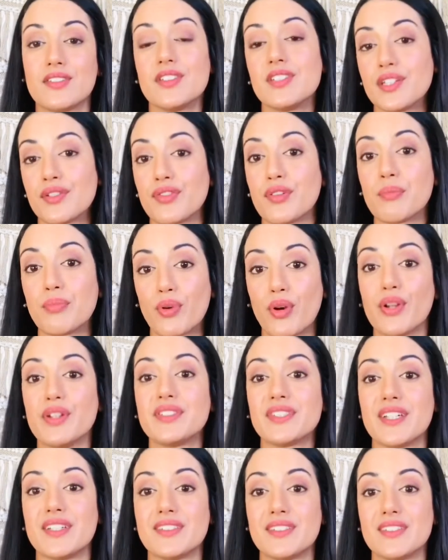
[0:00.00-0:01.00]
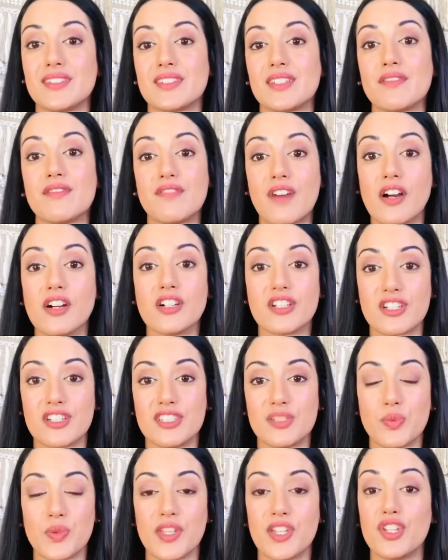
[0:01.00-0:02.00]
different processes and functions
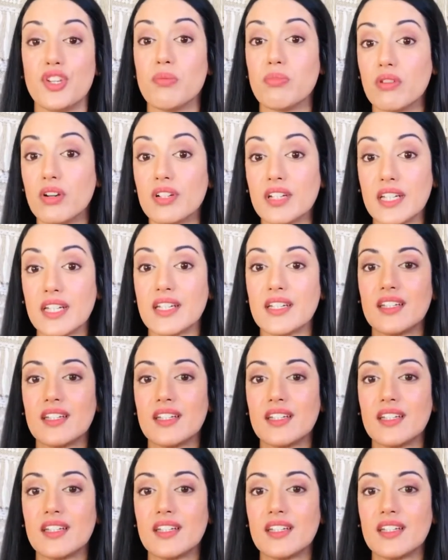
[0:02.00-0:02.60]
within your body.